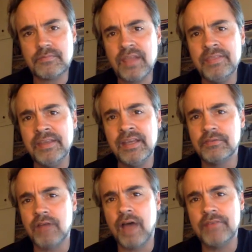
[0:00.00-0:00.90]
thinking
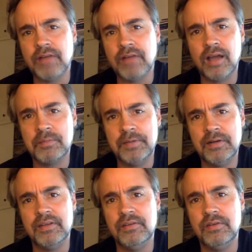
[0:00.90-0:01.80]
of Robbie
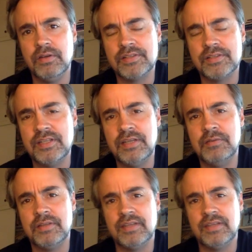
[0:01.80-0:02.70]
Rogbir in New York City
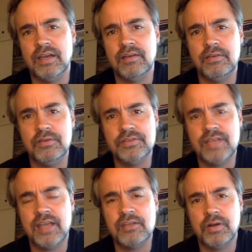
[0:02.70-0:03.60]
with the New
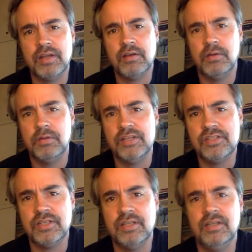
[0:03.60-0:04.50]
Sanctuary
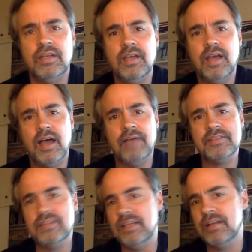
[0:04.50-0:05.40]
Coalition,
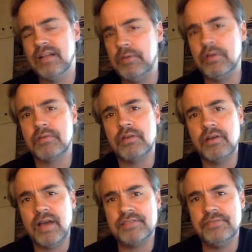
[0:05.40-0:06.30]
obviously Claudio
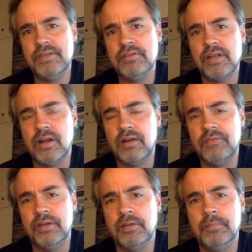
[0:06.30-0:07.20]
Rojas featured in our
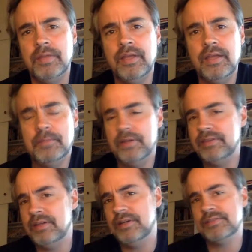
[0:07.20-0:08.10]
film, but
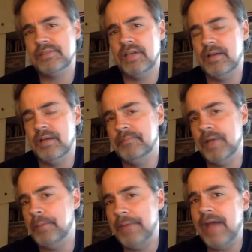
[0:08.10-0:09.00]
there's
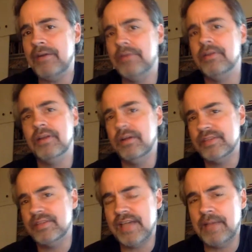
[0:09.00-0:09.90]
a pattern of
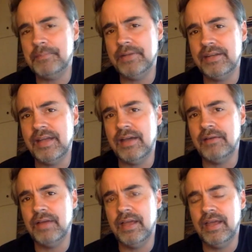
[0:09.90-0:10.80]
this happening
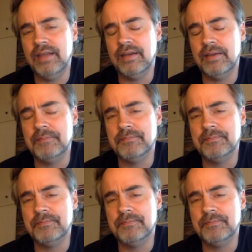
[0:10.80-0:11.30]
now. And